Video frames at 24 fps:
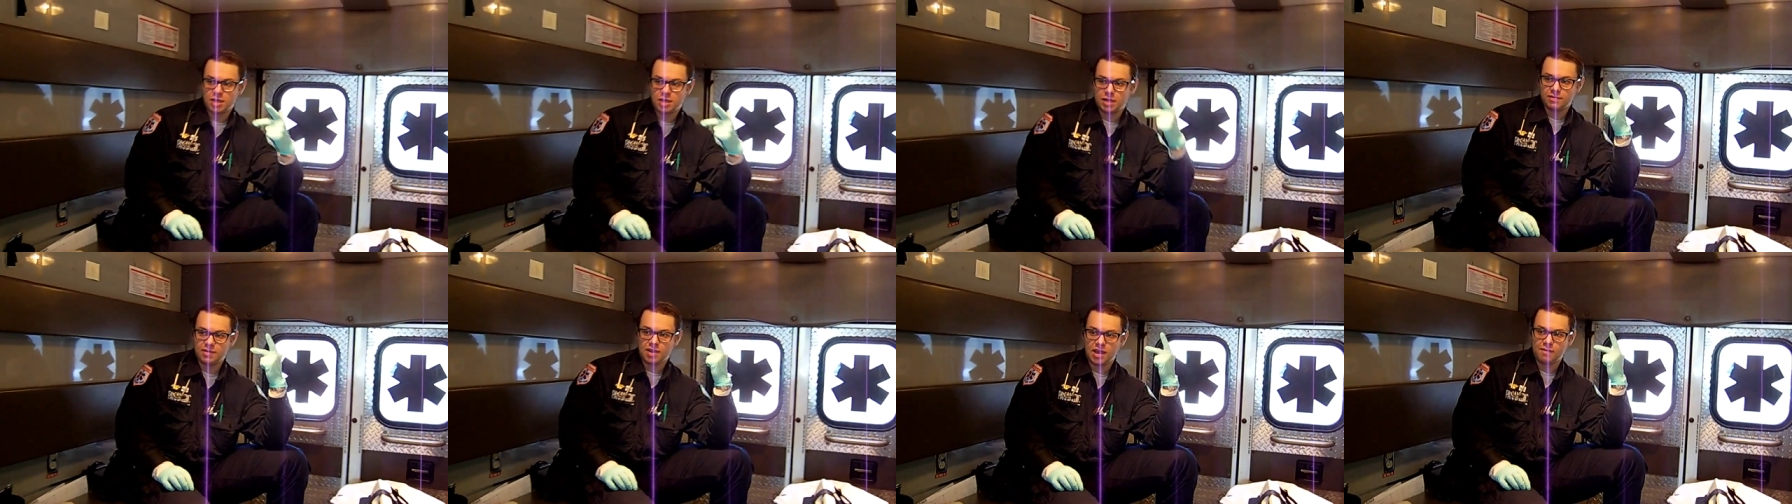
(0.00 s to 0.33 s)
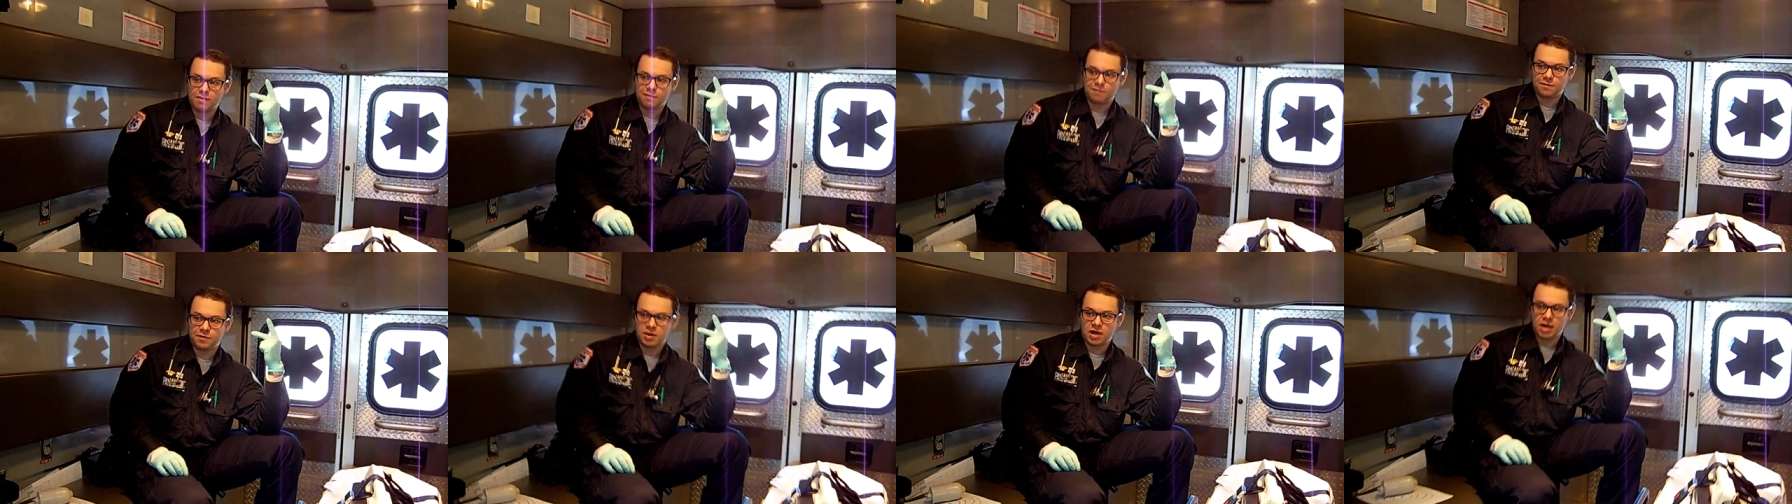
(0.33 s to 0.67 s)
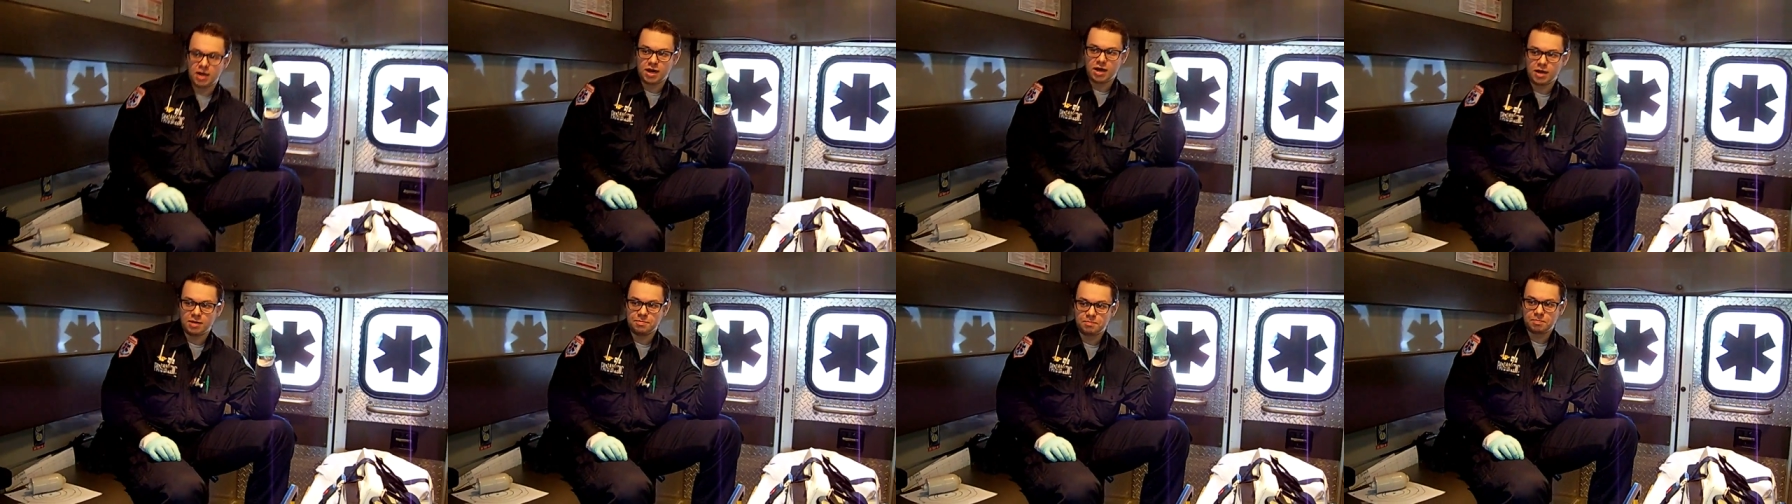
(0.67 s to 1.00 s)
we have
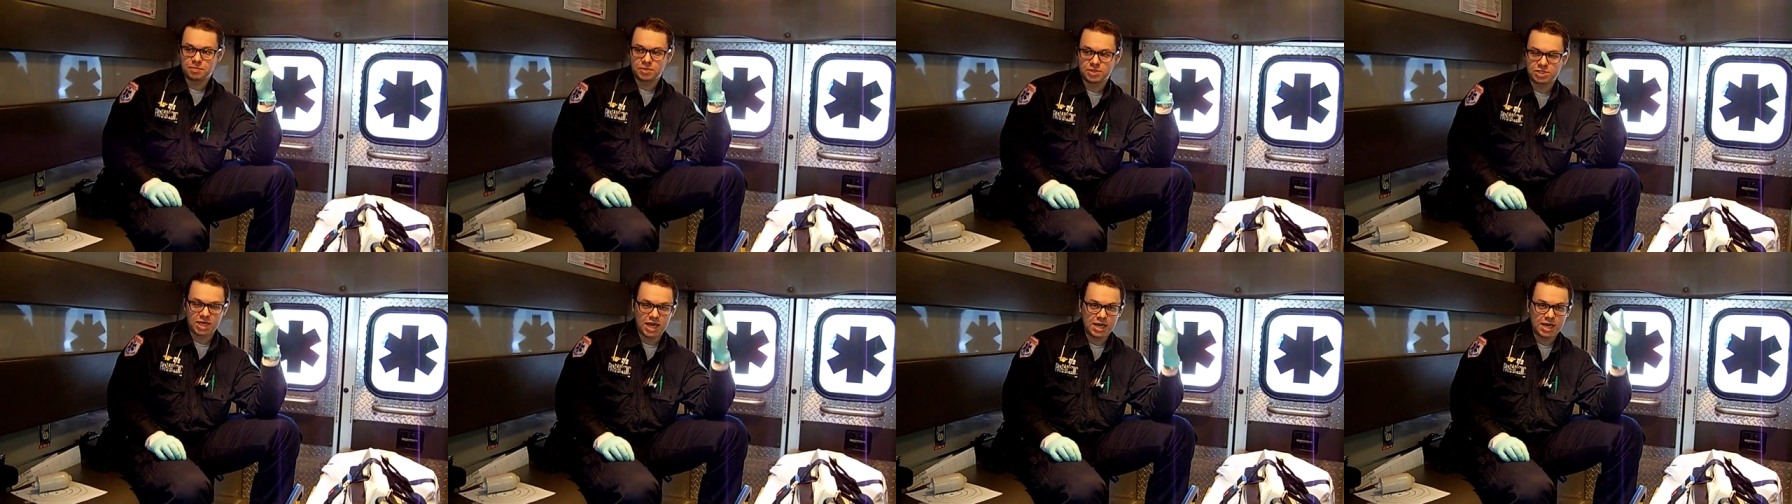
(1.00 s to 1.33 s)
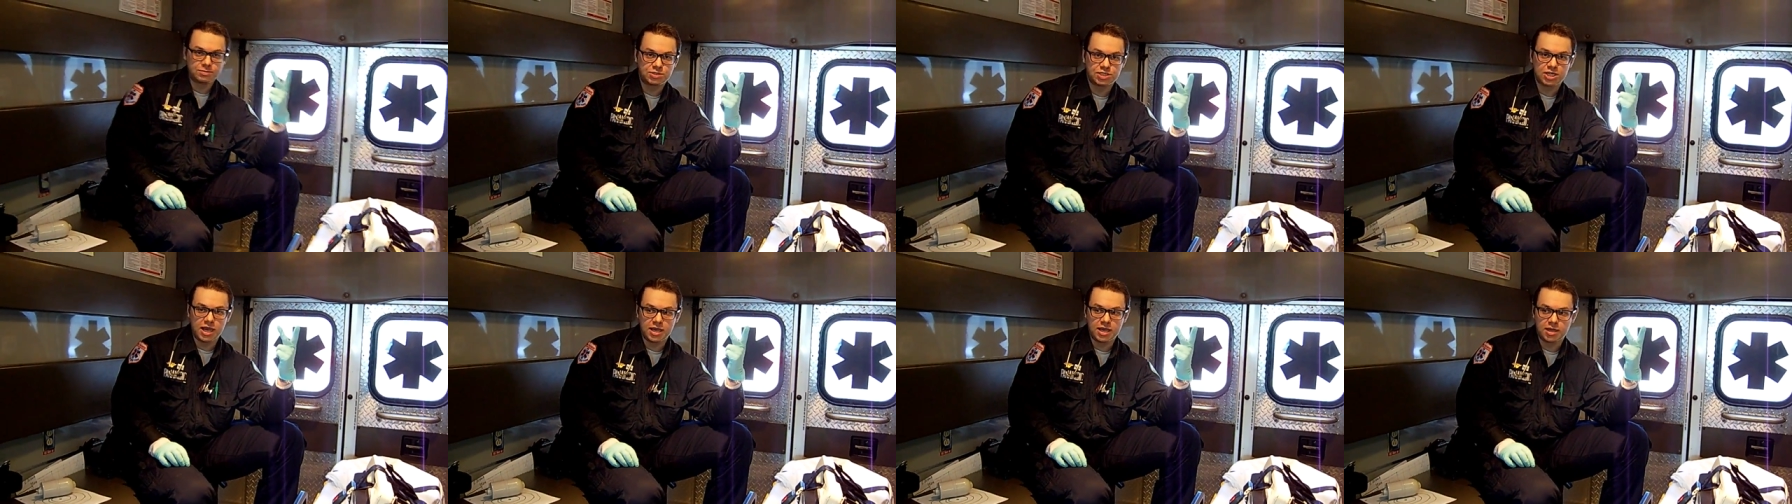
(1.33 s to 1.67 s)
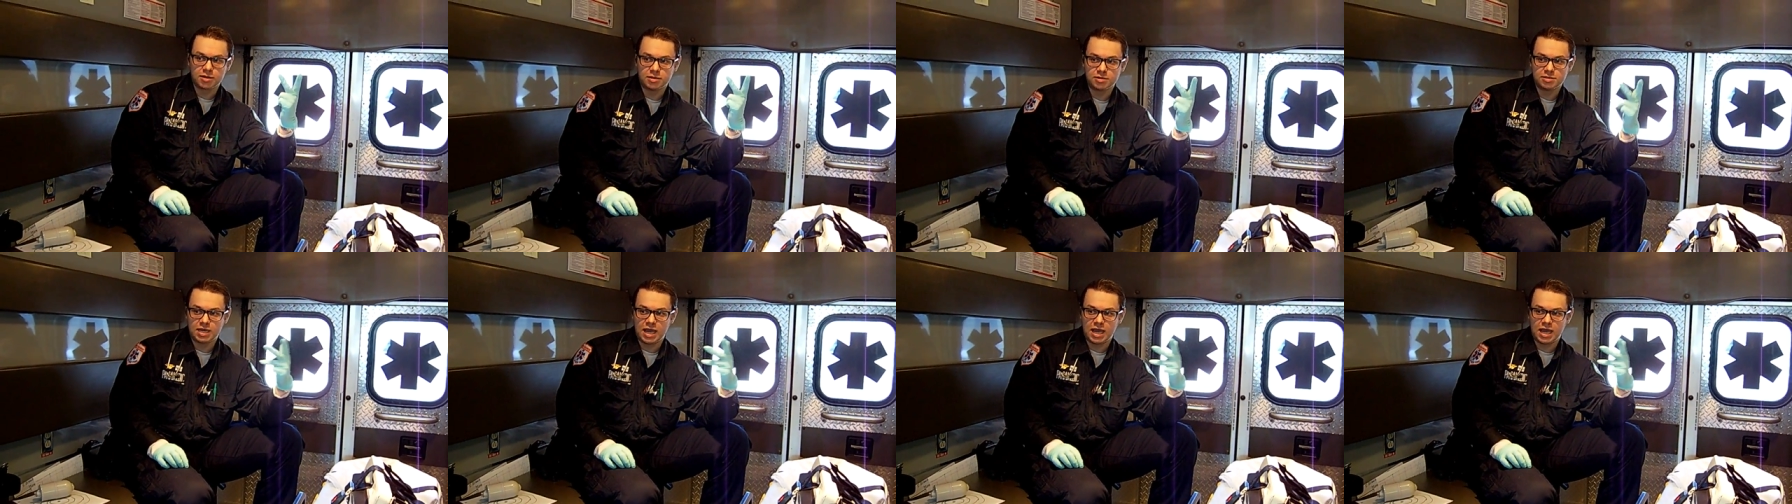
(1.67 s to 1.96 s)
time cycle,